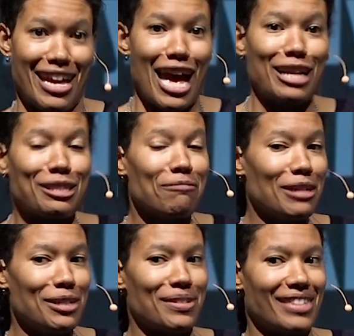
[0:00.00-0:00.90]
And so what
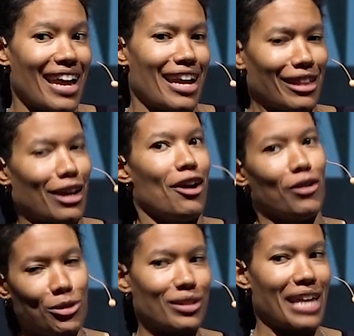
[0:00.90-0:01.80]
do you say? Like, oh,
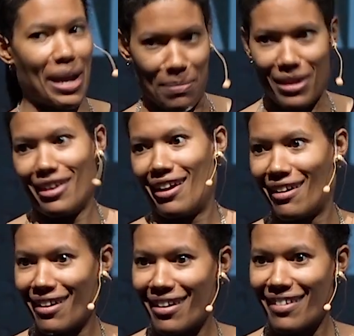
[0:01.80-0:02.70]
you just had to be there,
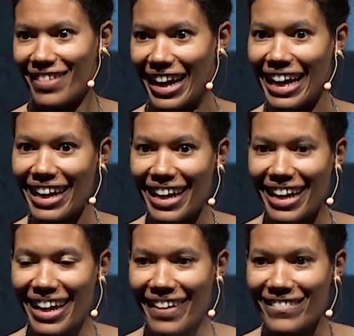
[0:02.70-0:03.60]
right?
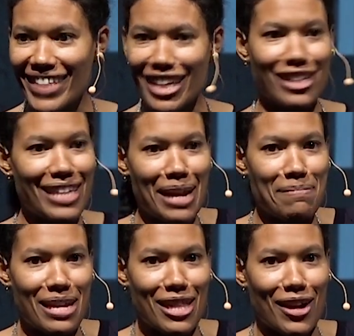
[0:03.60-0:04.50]
You just had to
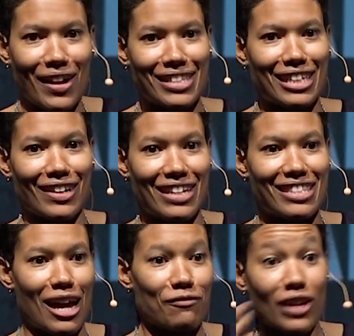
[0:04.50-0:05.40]
be there because clearly it's
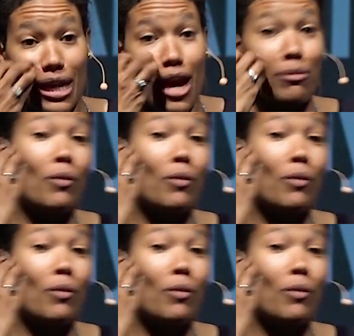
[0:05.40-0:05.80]
not funny. But